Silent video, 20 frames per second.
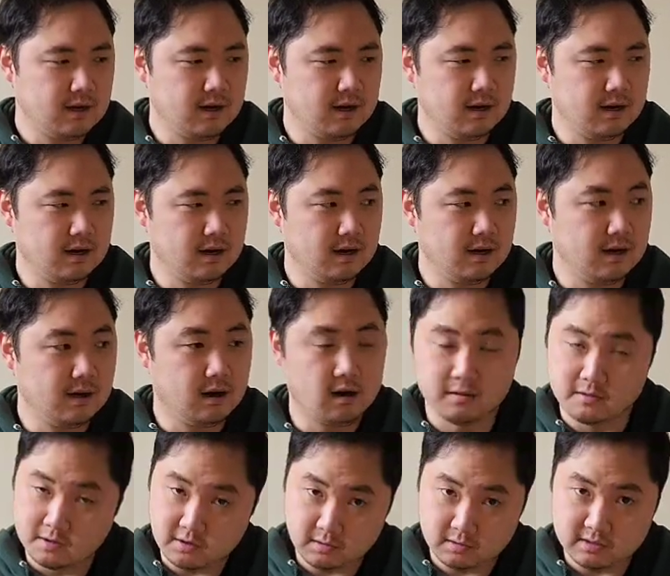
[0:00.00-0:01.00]

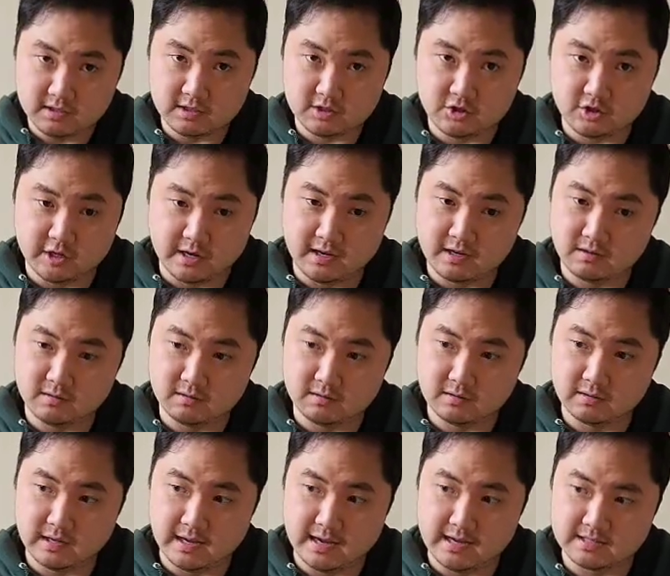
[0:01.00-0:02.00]
Although this
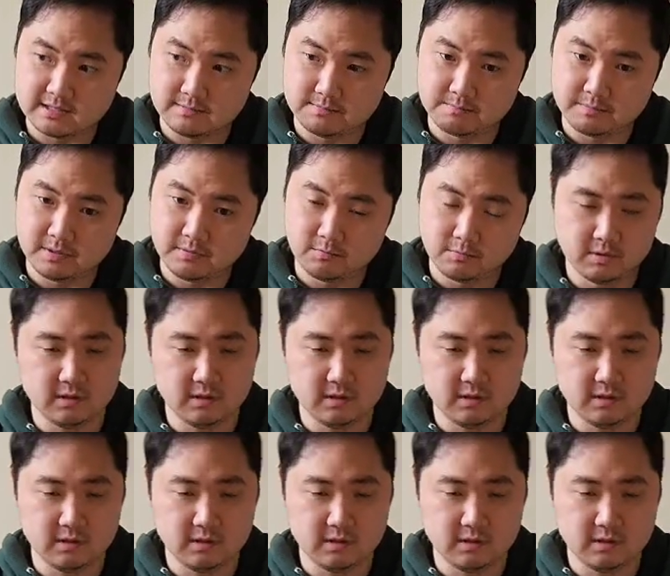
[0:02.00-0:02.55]
channel hasn't been